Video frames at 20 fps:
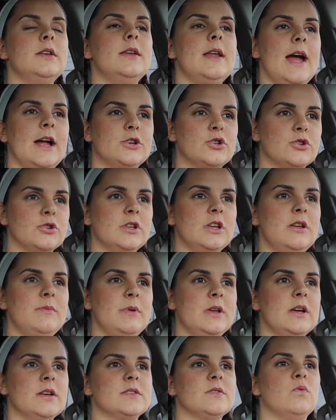naturally,
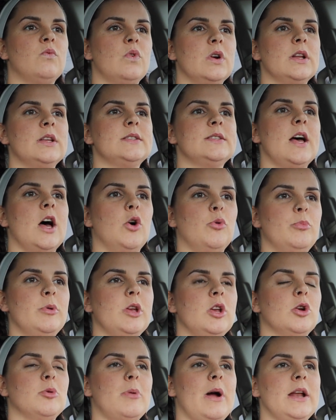because of what it's
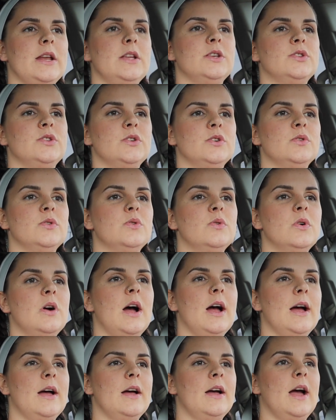helping your body do,
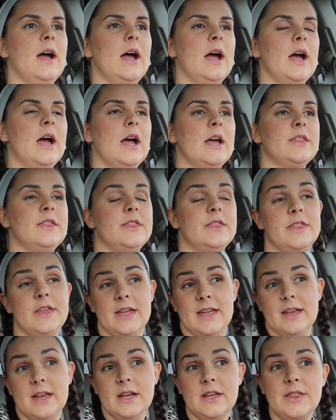I
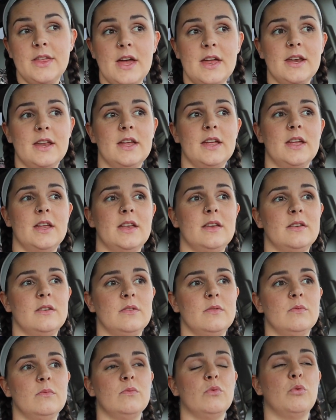think that it
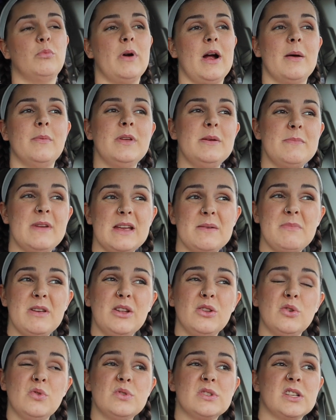will probably make
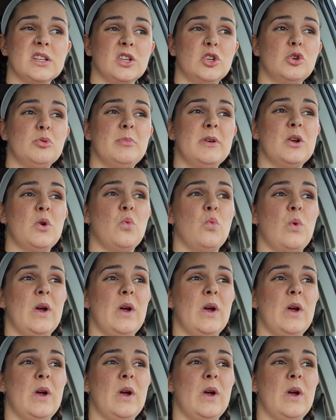me lose a little bit of